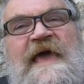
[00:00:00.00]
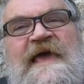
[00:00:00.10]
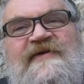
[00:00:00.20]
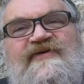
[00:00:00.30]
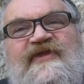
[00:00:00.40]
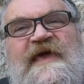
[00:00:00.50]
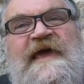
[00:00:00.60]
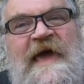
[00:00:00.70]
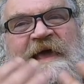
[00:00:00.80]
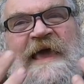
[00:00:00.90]
is
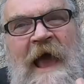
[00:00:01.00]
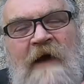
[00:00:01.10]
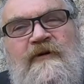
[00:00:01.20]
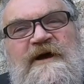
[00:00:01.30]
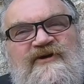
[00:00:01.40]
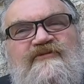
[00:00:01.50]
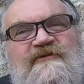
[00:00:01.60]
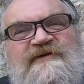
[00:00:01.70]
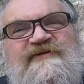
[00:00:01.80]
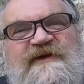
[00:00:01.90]
the
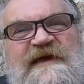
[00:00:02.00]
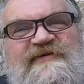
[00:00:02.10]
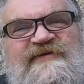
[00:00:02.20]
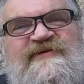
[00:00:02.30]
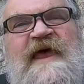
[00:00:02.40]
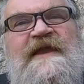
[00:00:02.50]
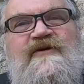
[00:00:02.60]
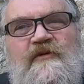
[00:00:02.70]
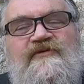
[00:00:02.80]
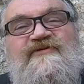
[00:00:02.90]
characteristic
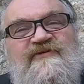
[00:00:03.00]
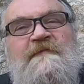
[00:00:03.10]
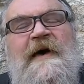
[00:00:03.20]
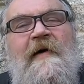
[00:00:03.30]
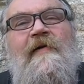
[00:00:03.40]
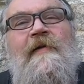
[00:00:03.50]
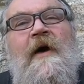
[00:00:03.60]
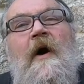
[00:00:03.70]
scent or smell